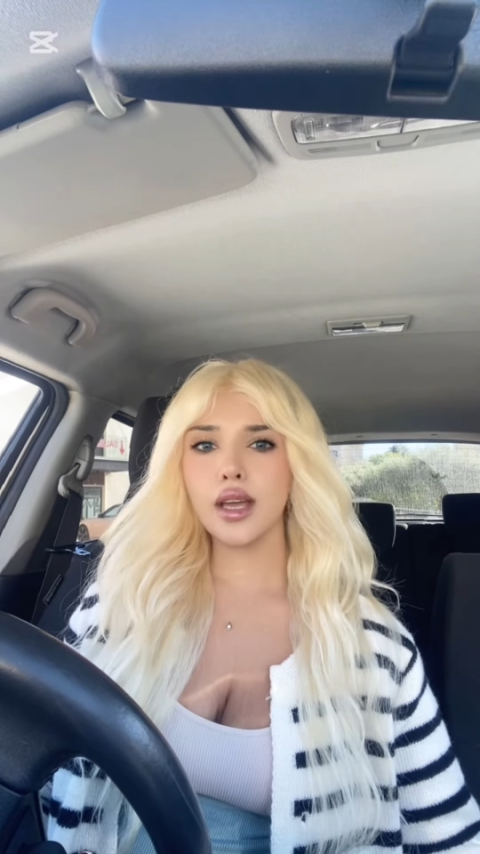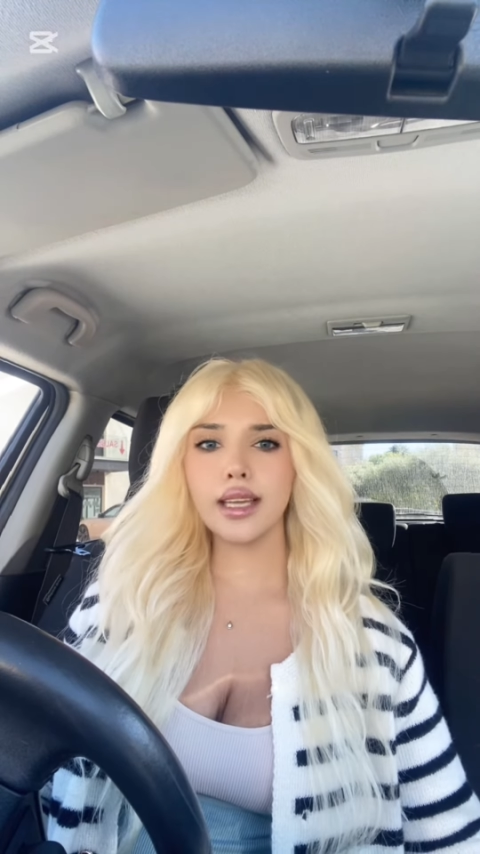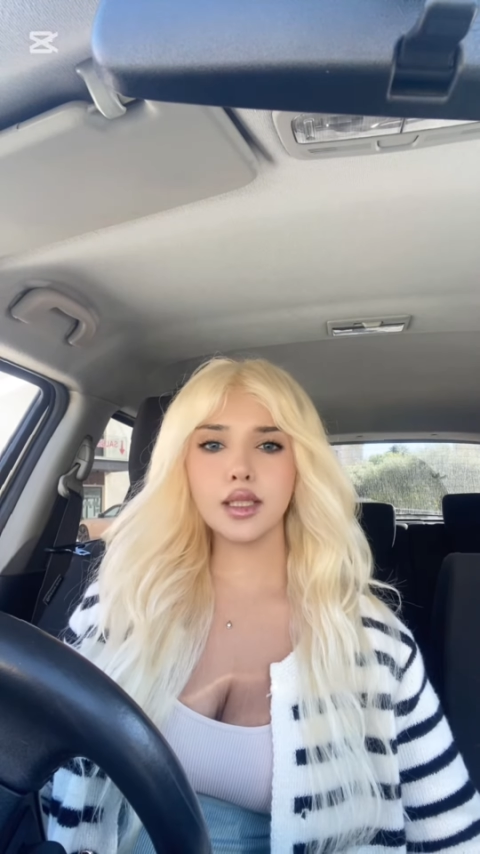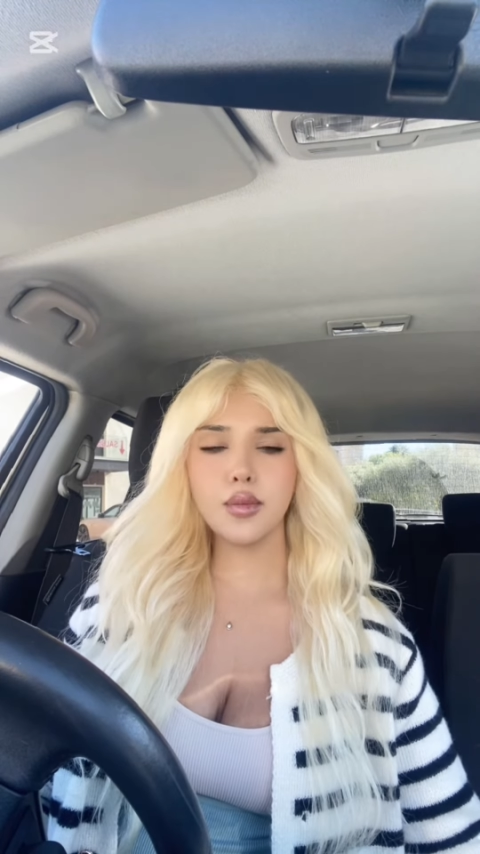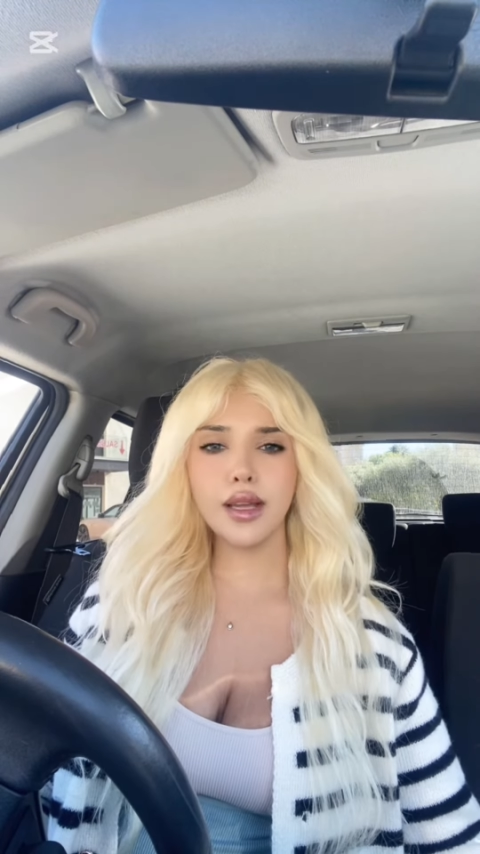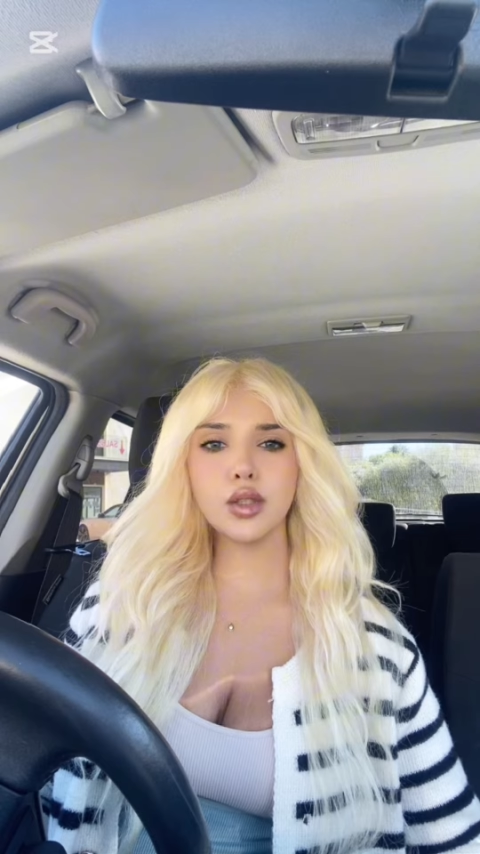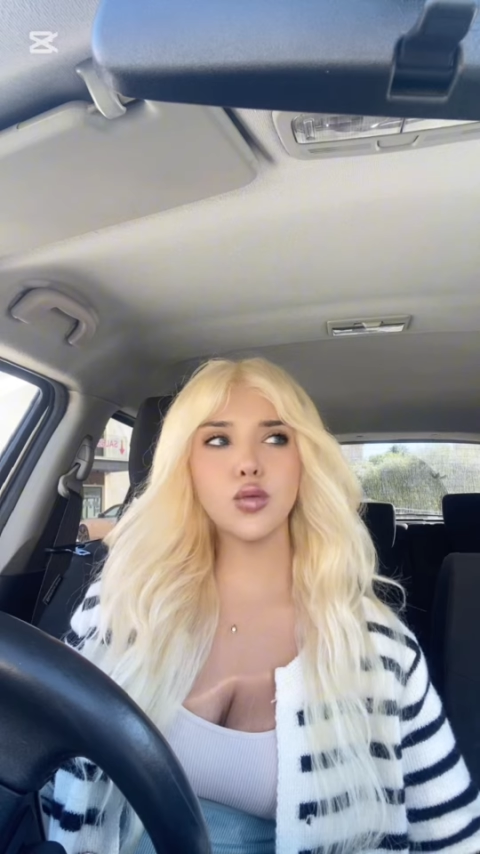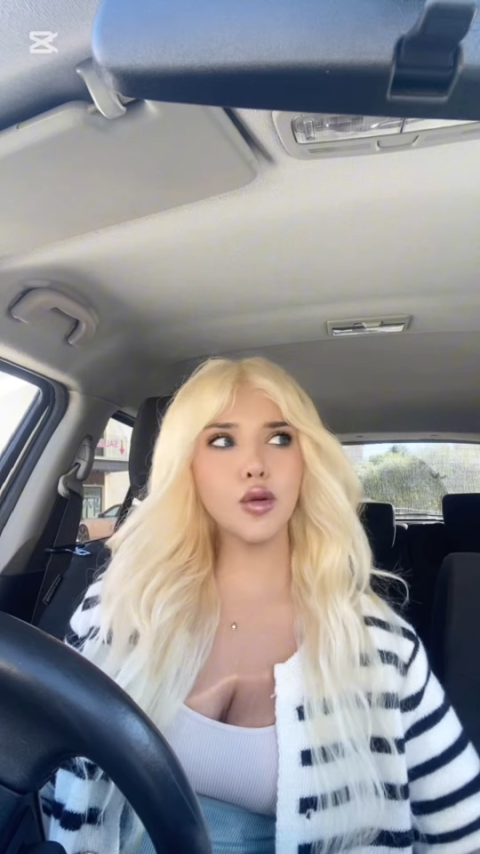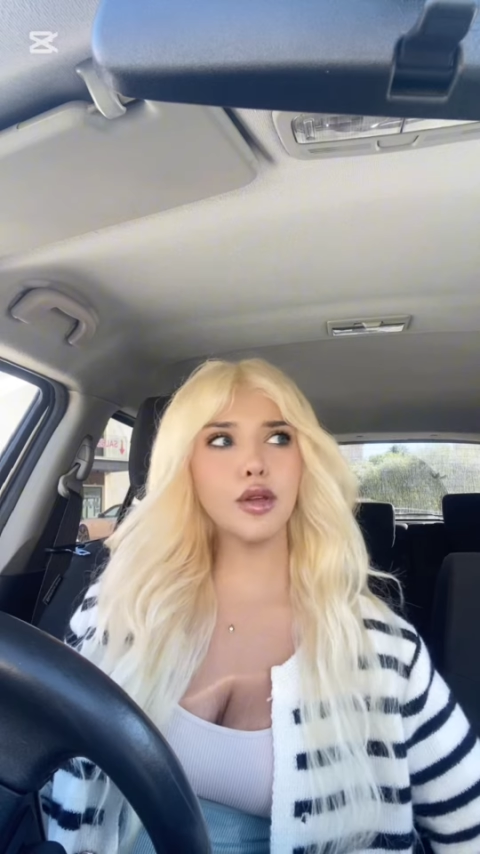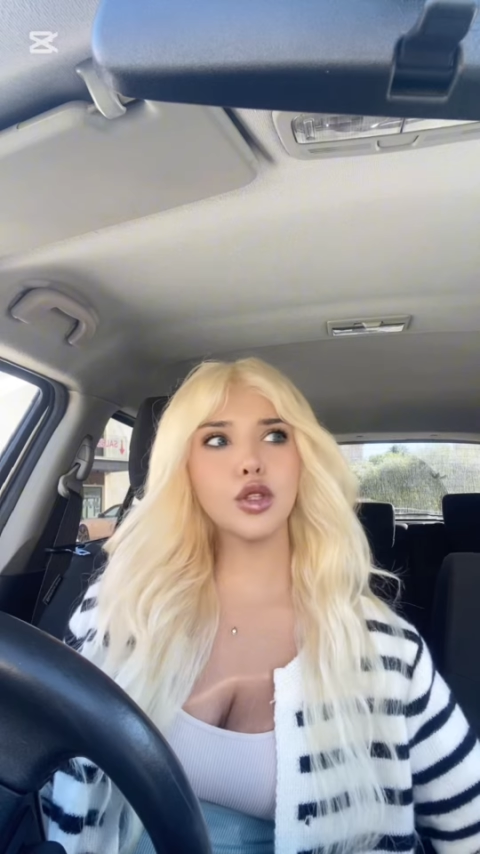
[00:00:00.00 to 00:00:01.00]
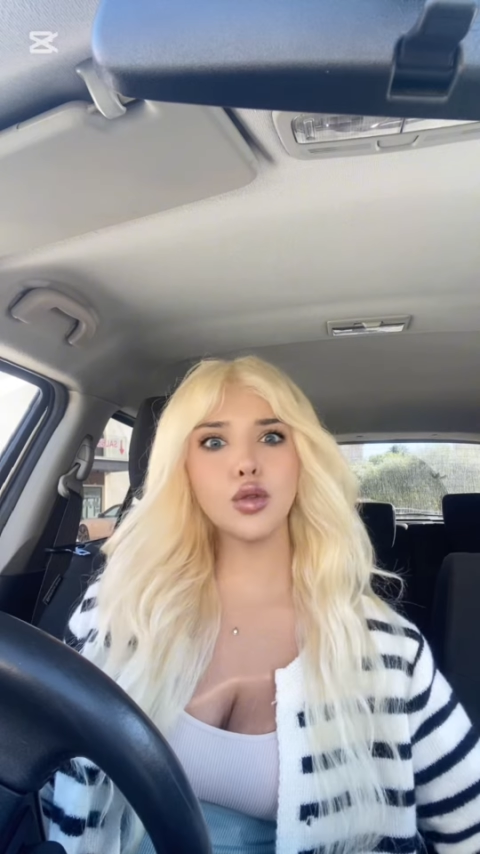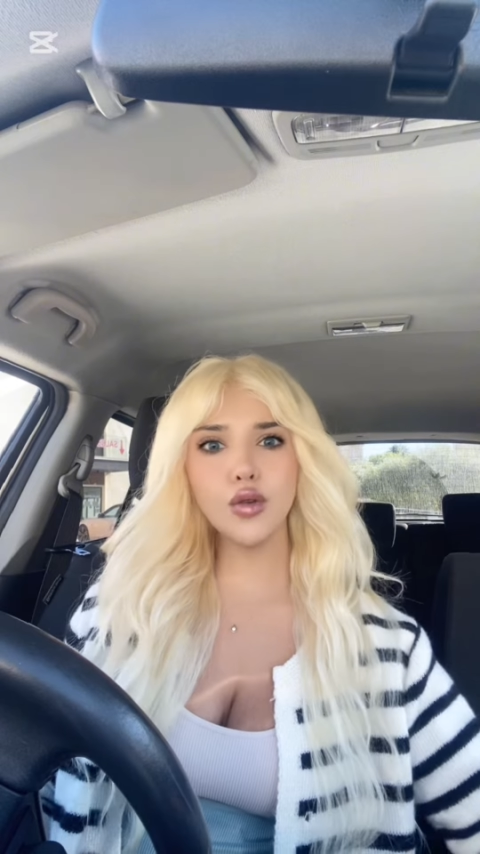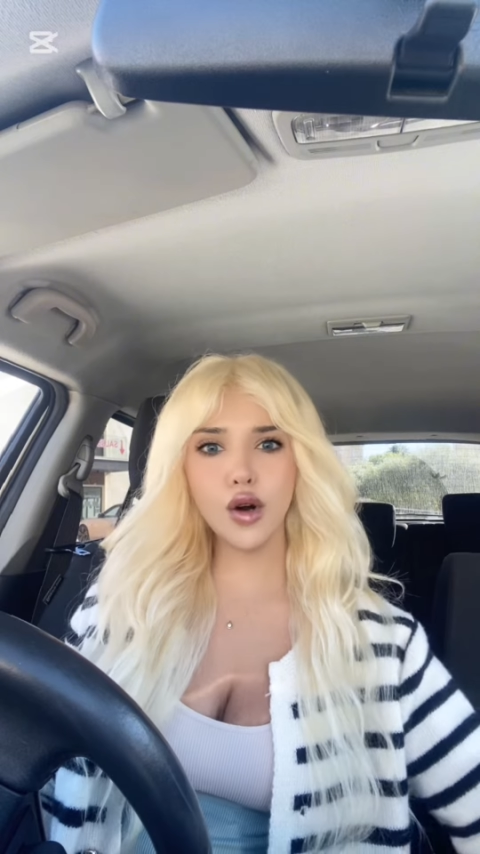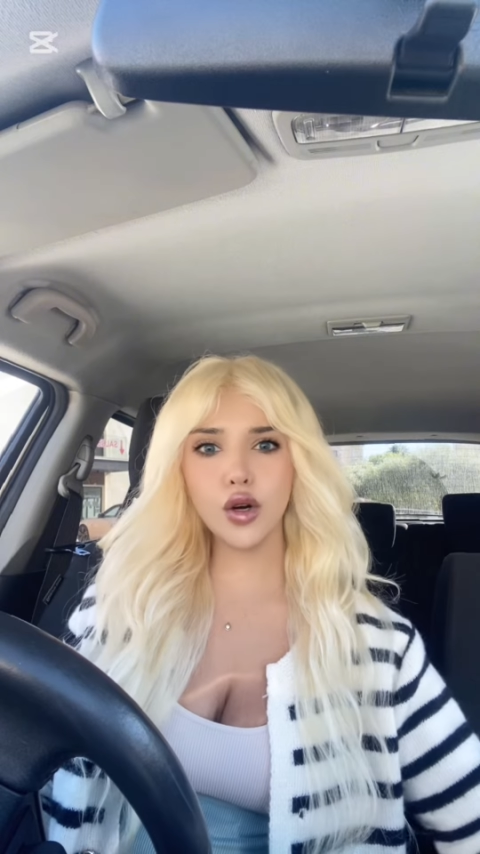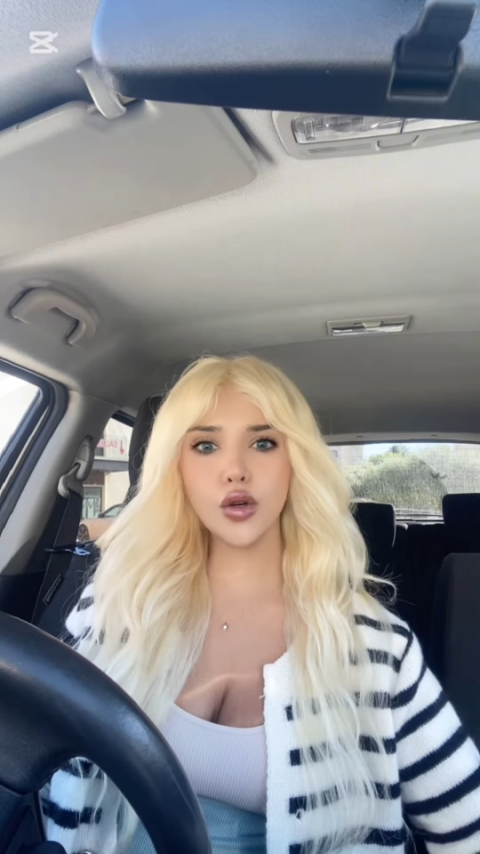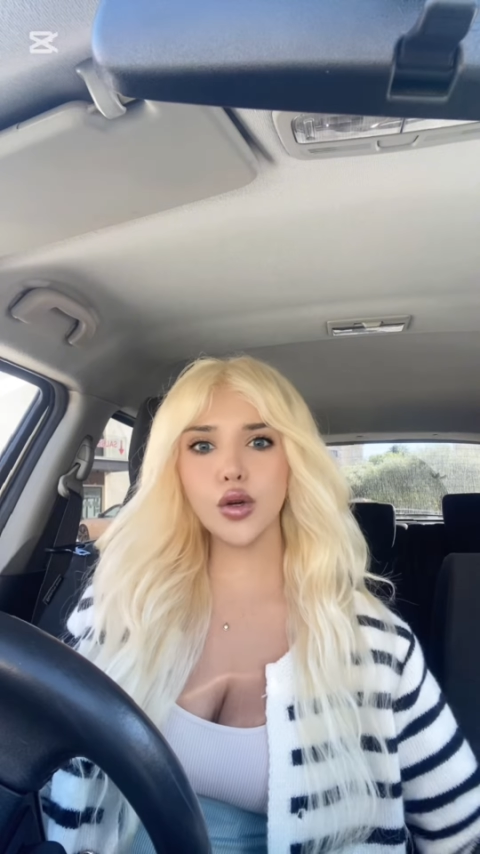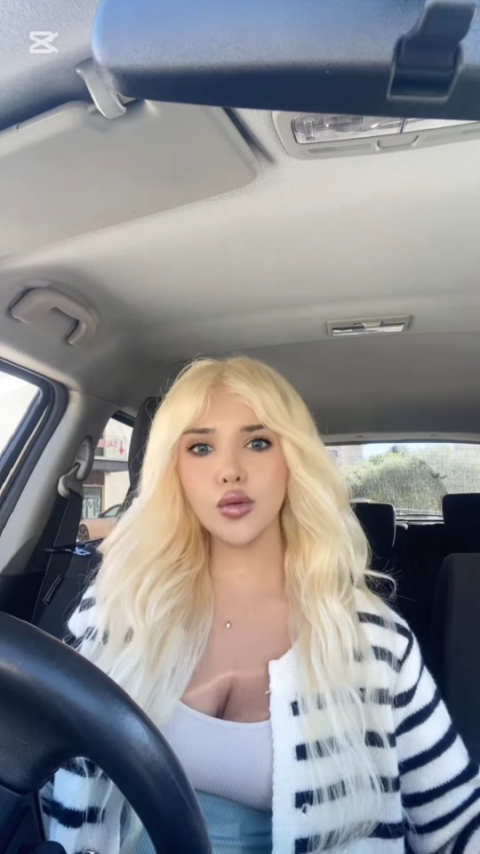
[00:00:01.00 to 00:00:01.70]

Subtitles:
expects woman to work,